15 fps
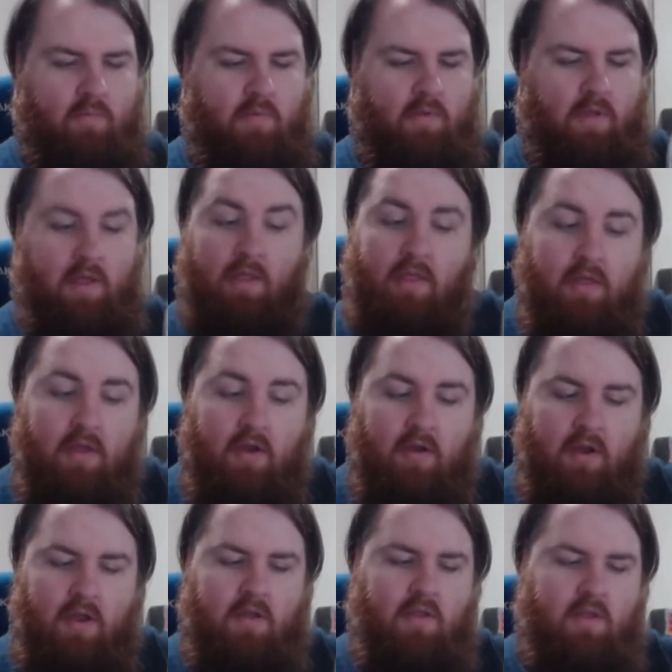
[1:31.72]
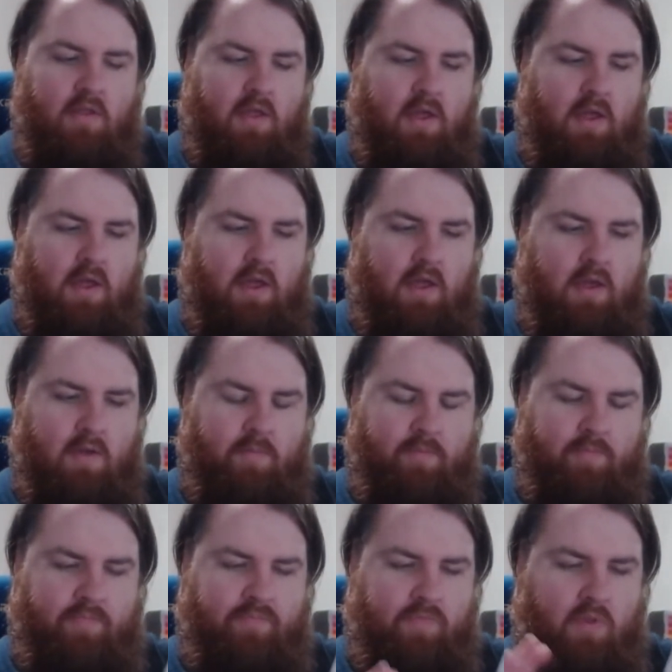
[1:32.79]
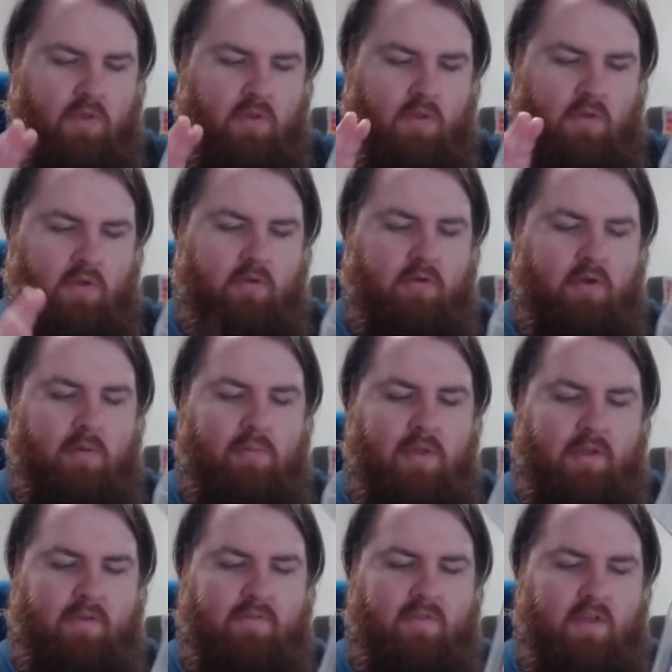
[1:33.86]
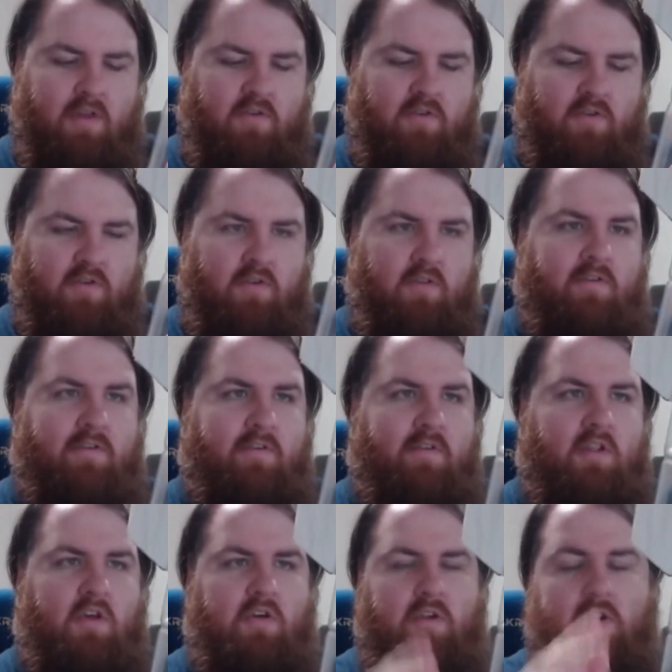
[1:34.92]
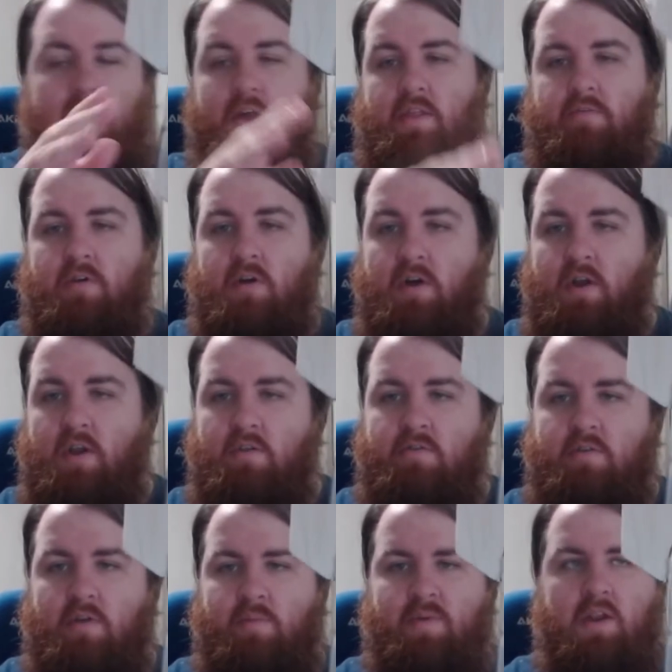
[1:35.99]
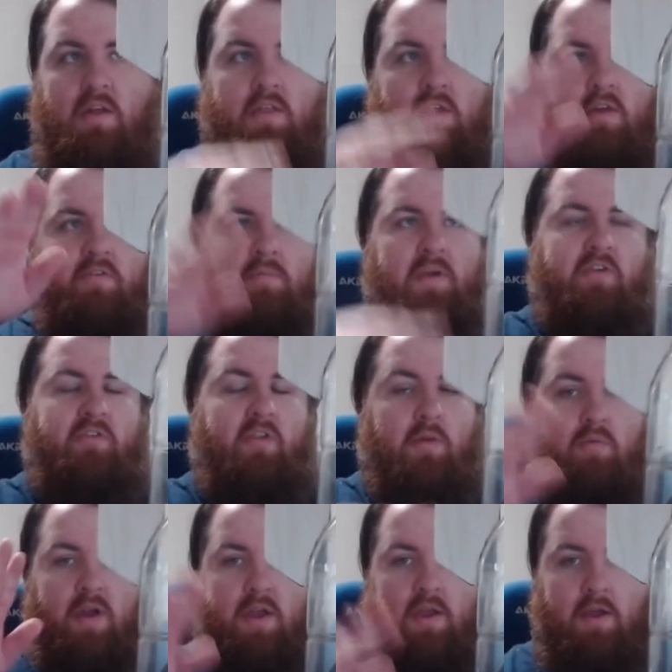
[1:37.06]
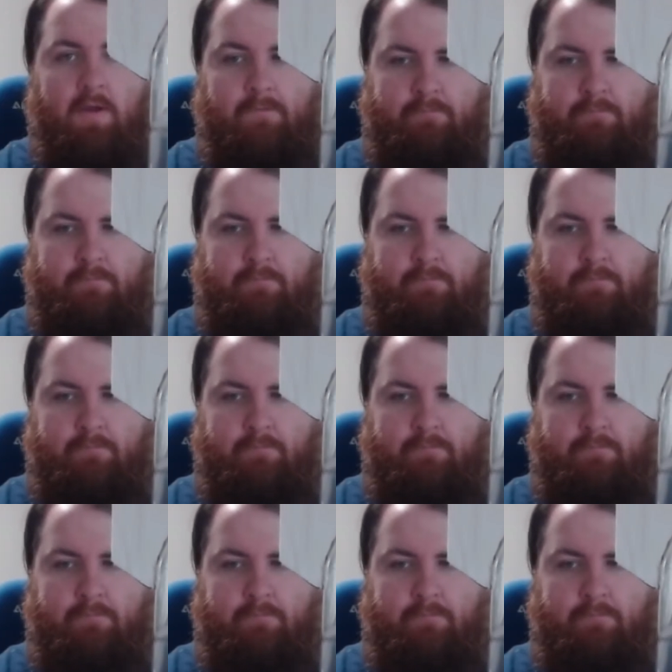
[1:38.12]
in theory, the crumpling of this should slow down the rocket and stop anything from actually breaking.